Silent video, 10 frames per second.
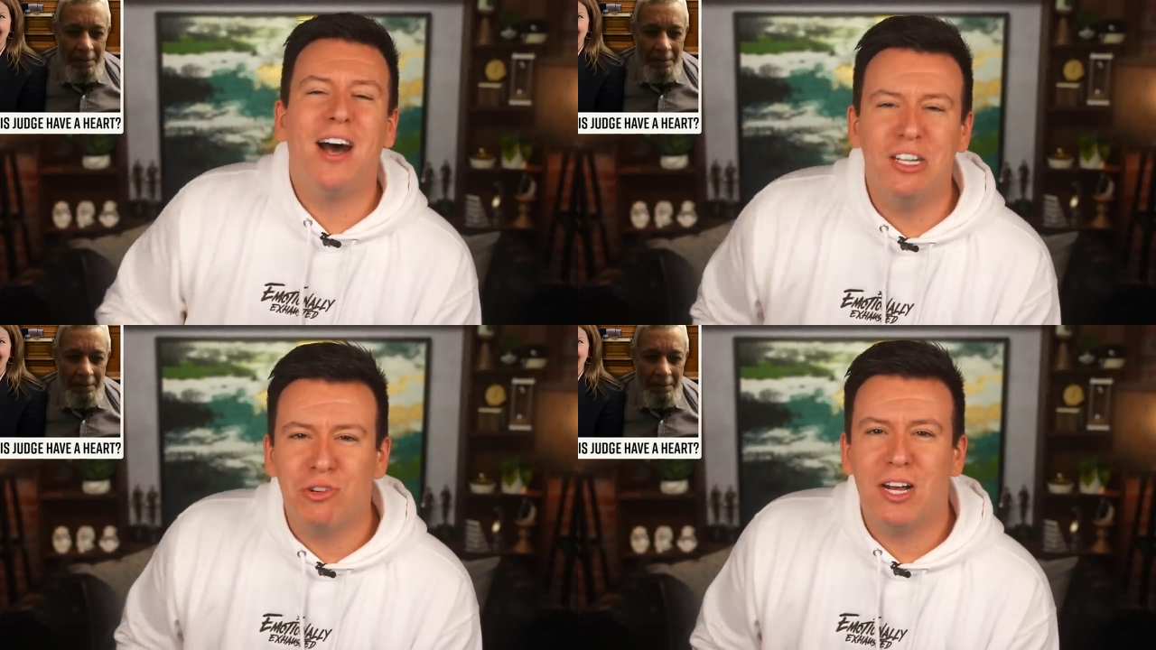
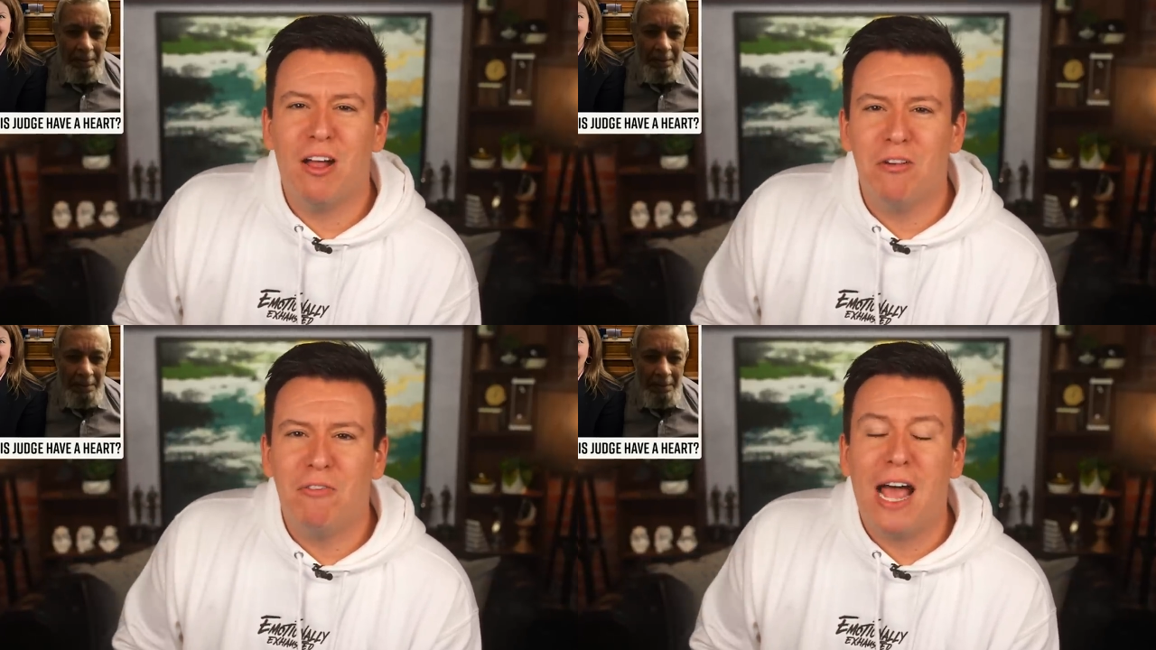Speaker 1: hundred
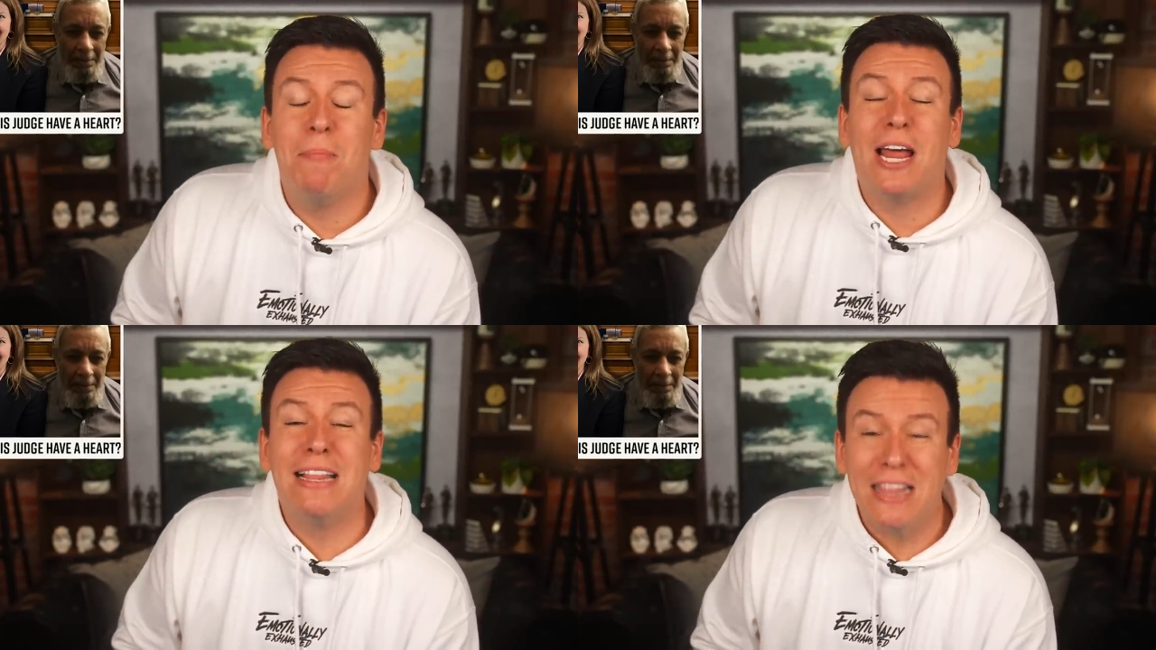dollar
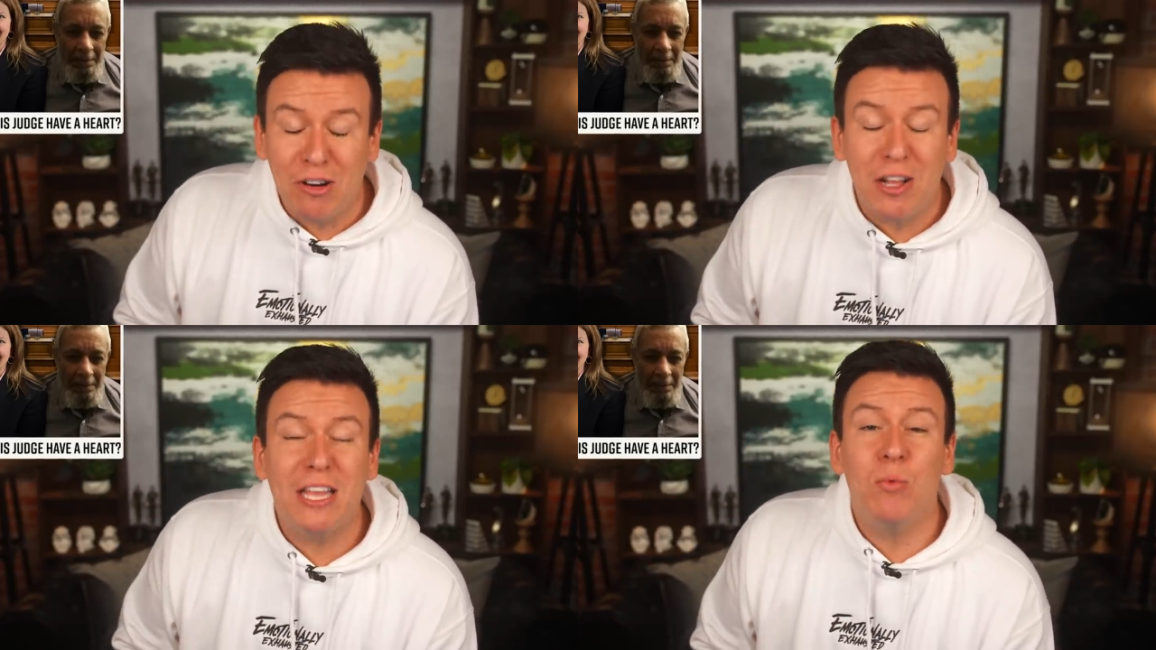fine, but I
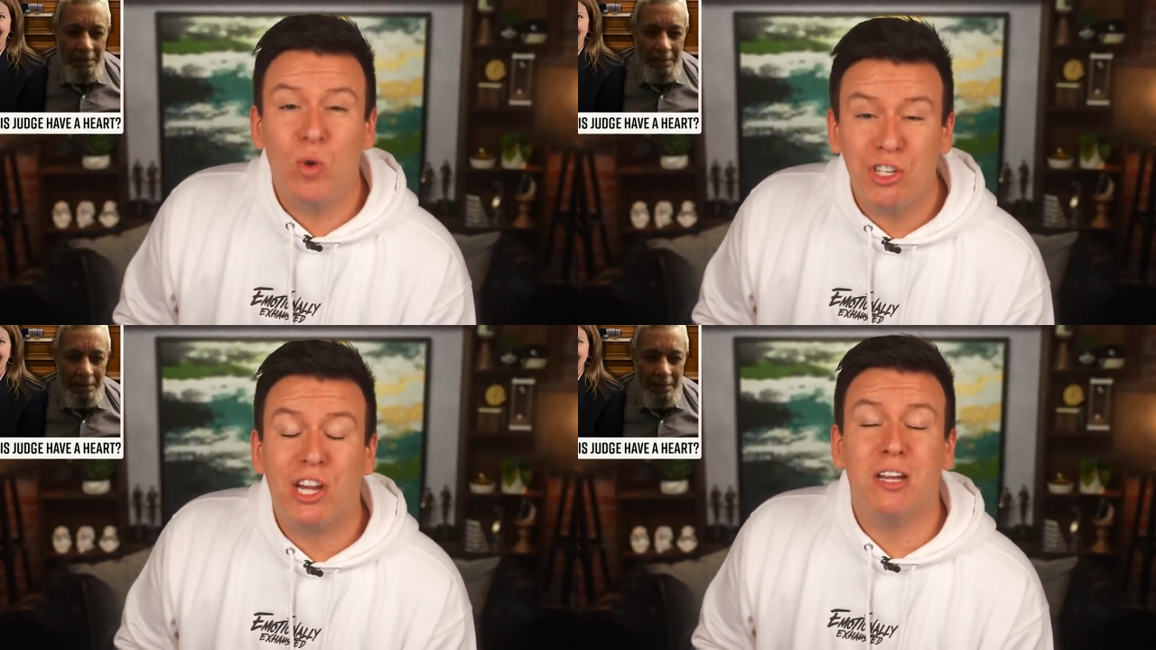literally
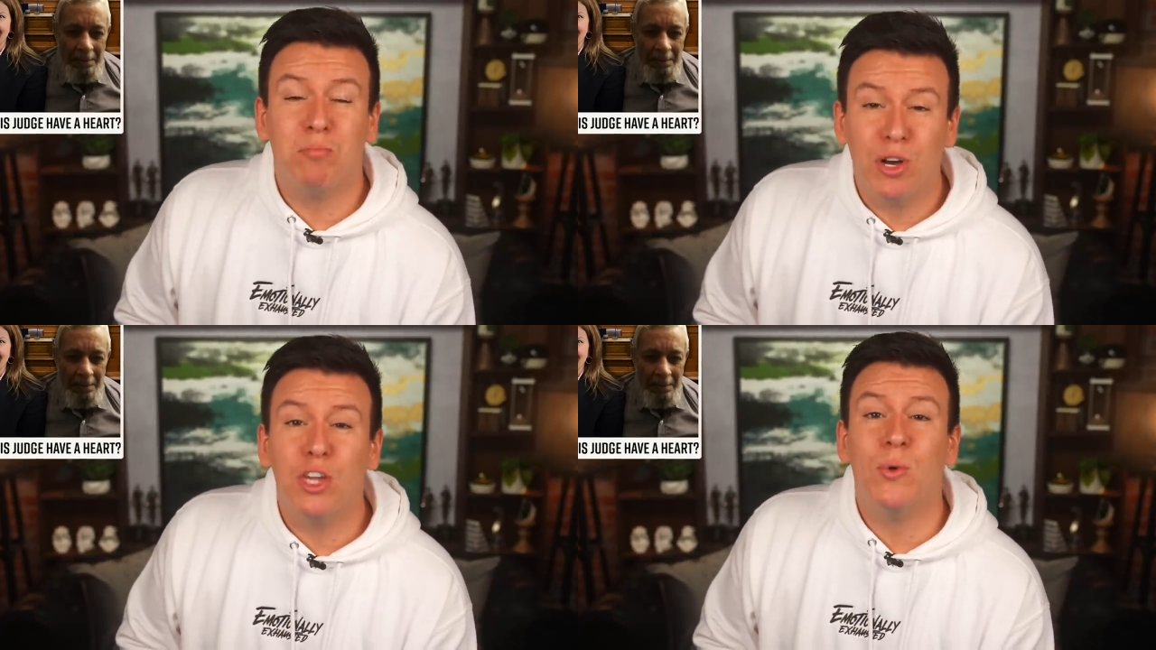wish I
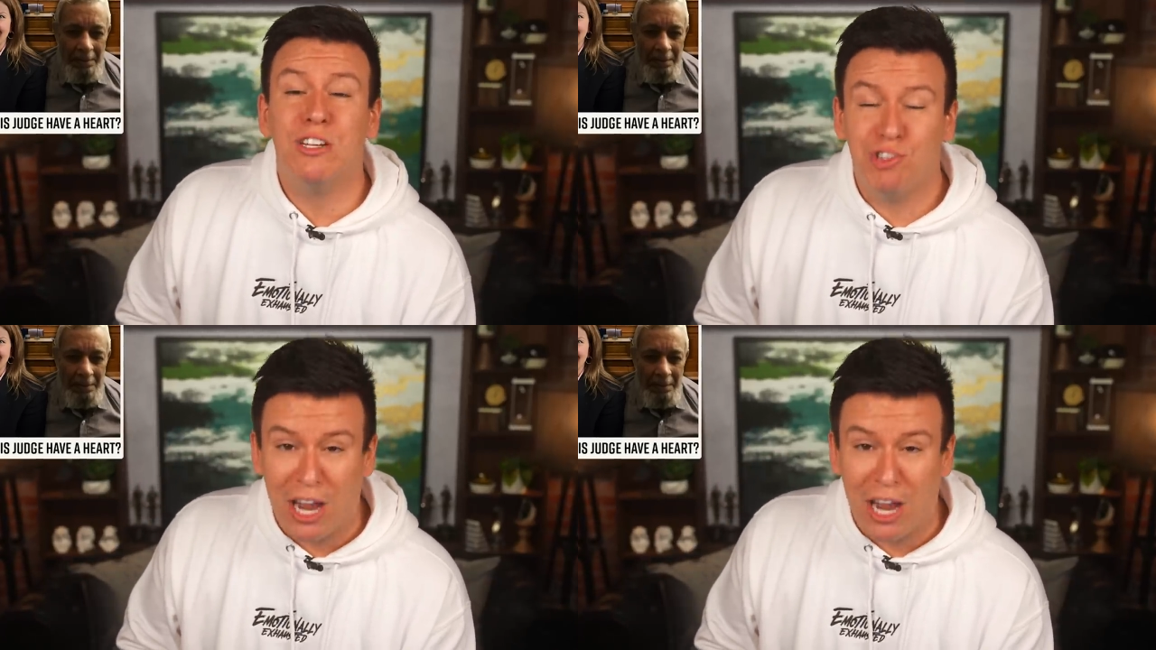could put you in